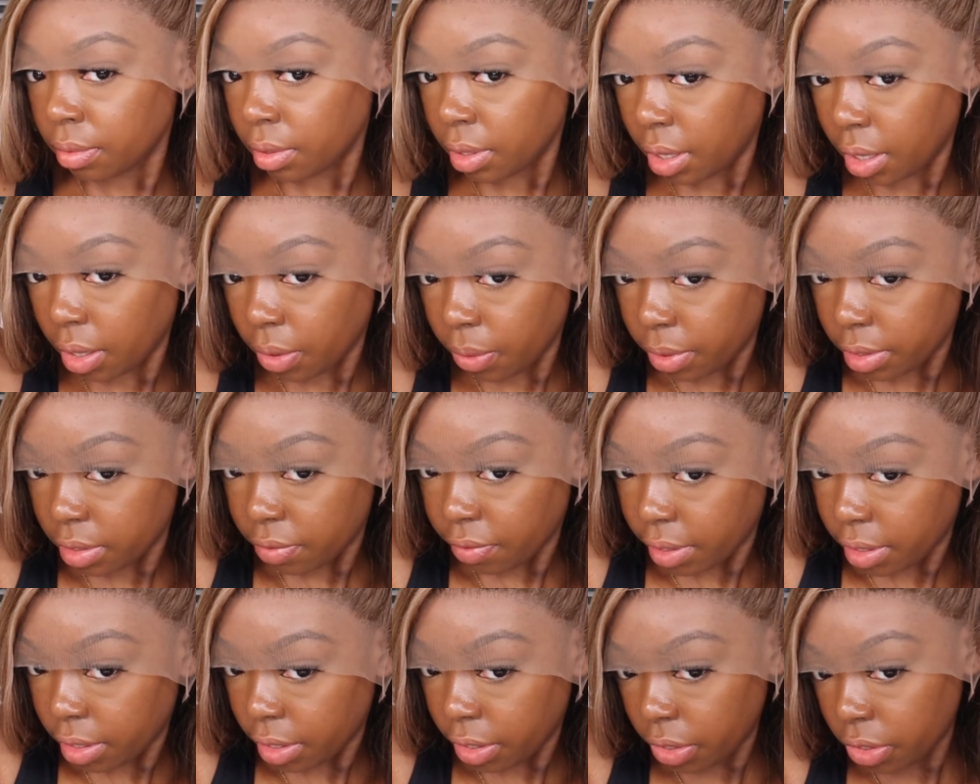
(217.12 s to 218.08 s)
And I always
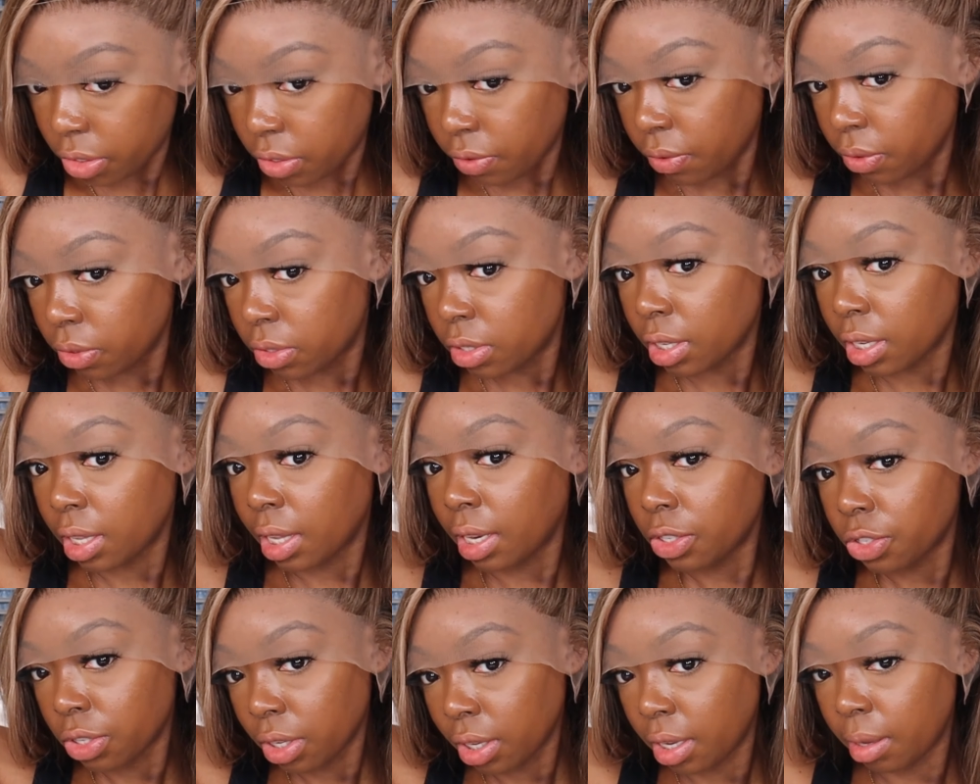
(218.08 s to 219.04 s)
find it useful to
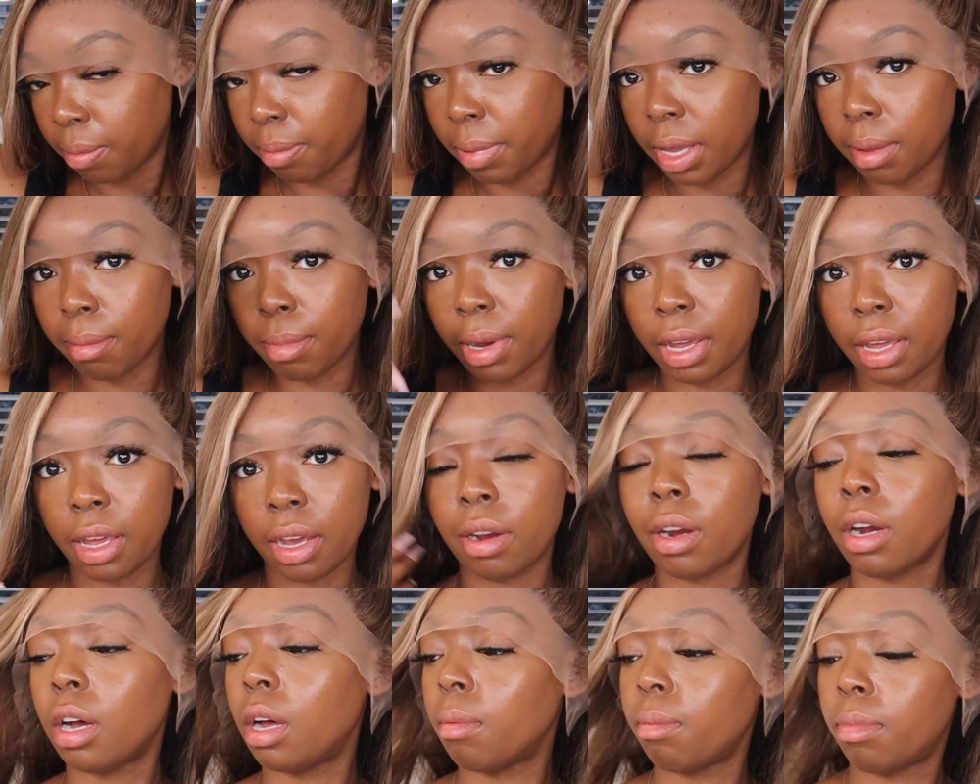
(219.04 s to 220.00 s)
literally pin my hair
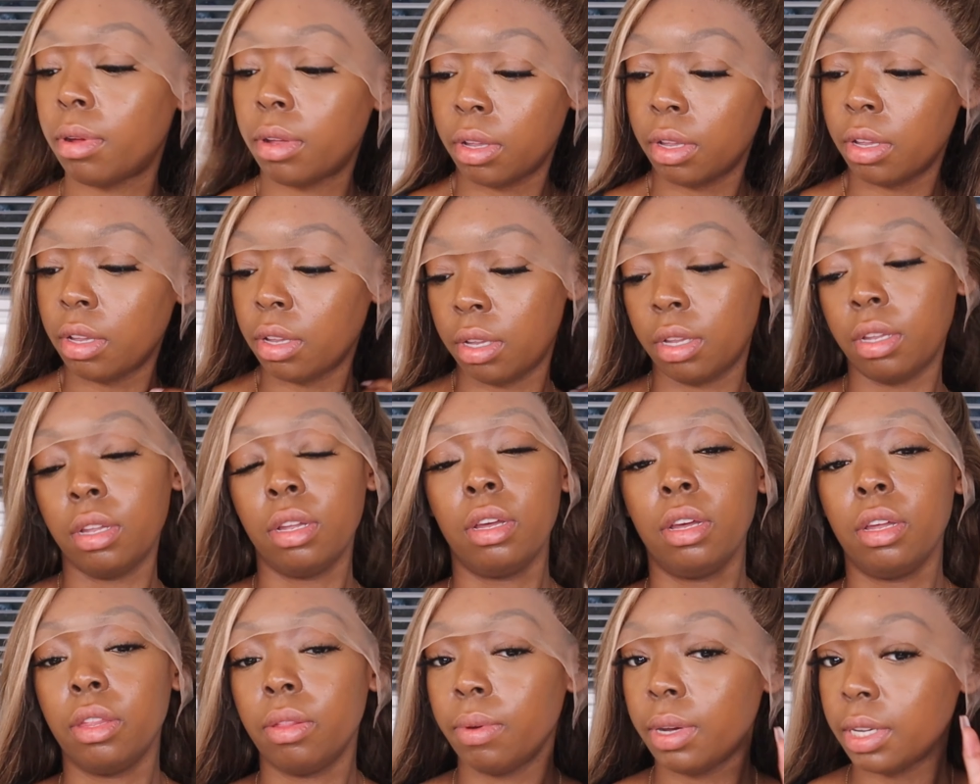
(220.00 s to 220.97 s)
up,
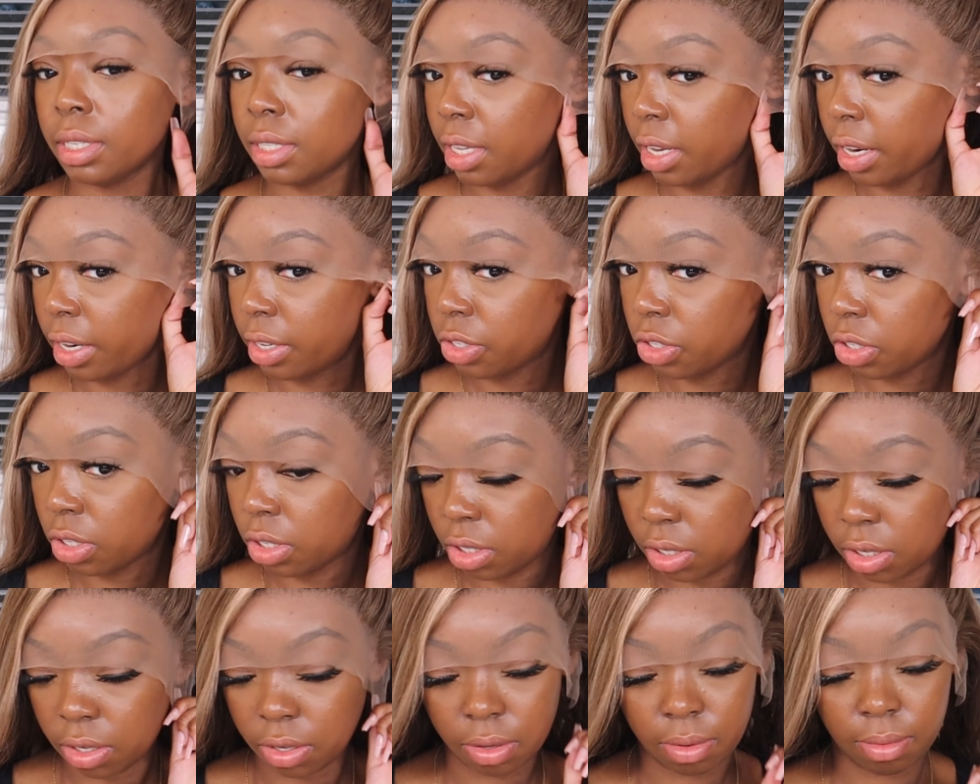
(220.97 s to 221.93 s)
otherwise the hair
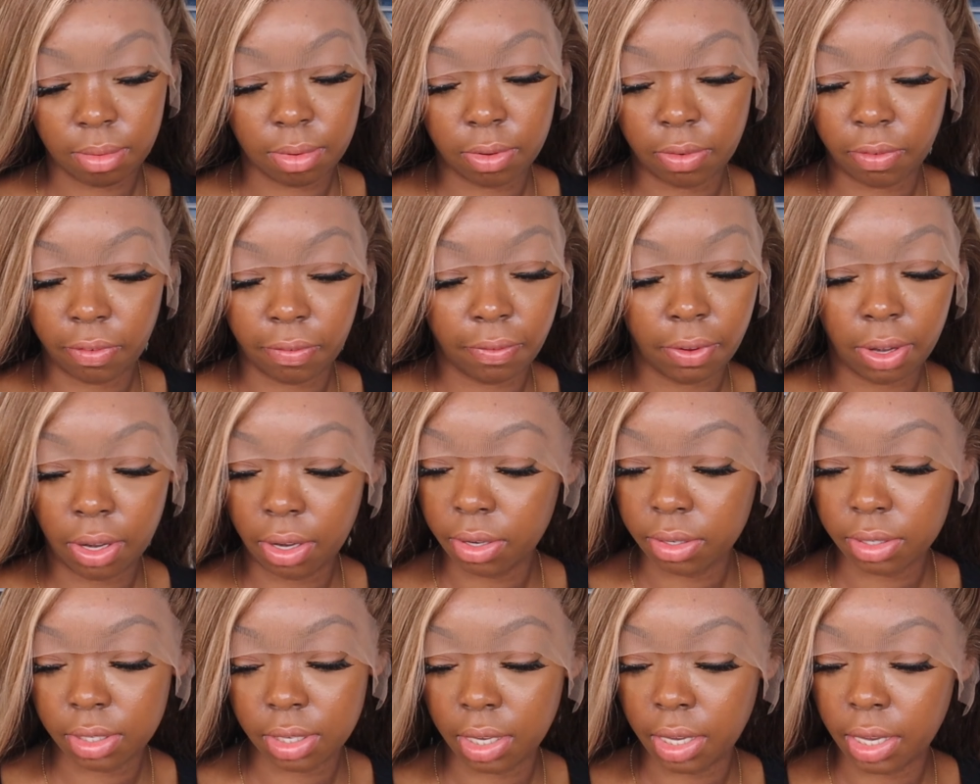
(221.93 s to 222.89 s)
just
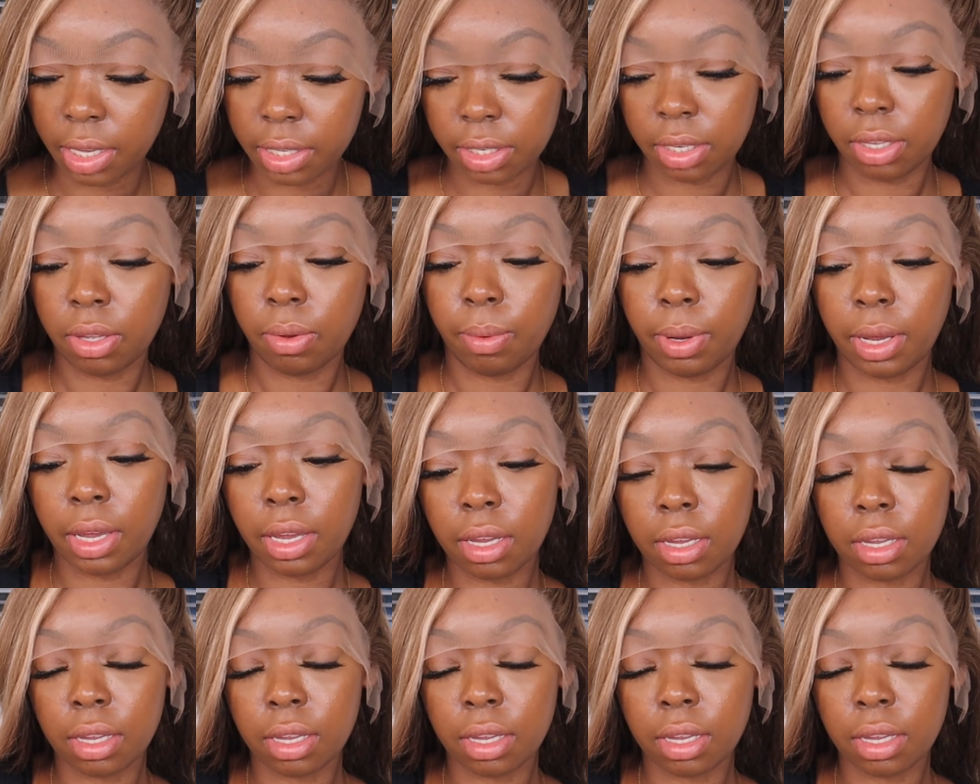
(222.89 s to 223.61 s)
falls and gets in the way.